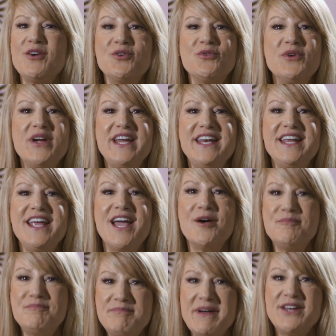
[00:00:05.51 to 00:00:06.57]
about
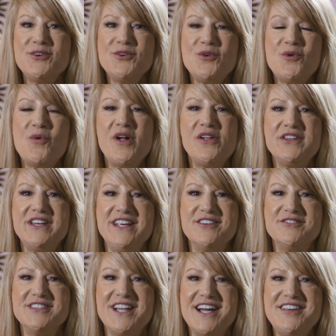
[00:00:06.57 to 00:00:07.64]
creating a better
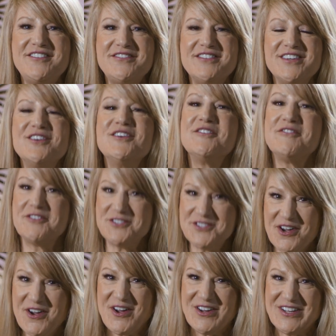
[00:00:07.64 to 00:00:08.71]
quality of life
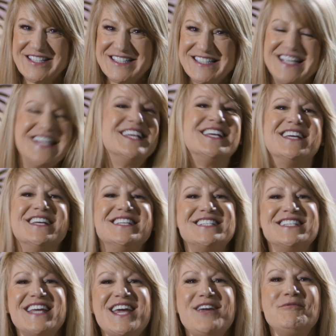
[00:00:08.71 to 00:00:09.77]
for dogs.
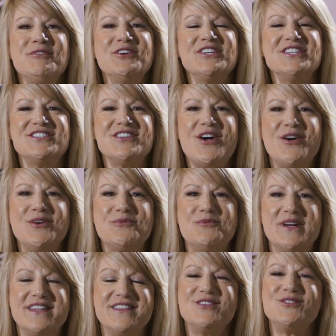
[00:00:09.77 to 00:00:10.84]
Today, we're going to
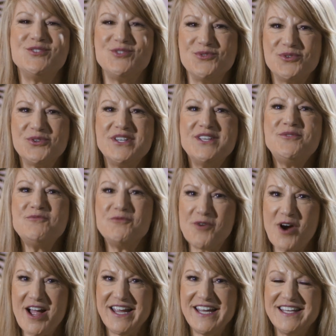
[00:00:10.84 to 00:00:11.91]
talk with Jordan
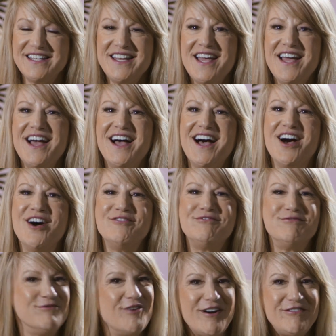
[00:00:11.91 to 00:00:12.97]
Bryan
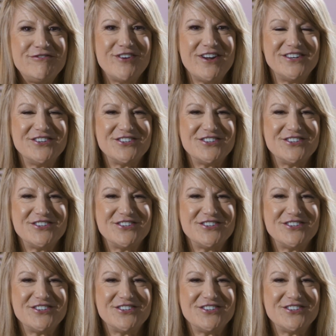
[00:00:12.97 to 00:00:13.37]
of Ruff